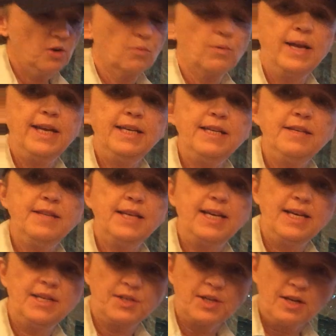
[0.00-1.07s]
already, that it
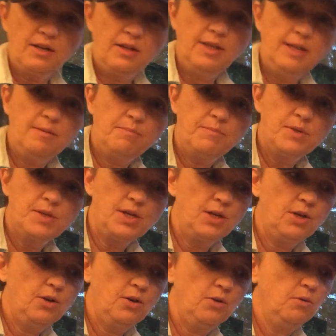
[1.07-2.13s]
has a clip,
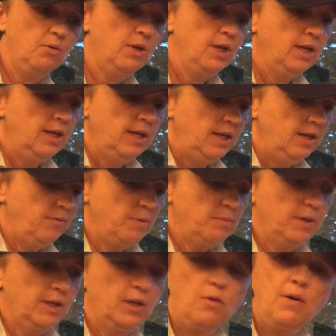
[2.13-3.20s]
so if I'm
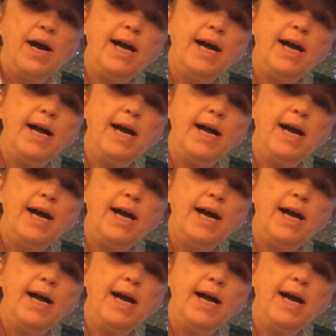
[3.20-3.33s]
going to go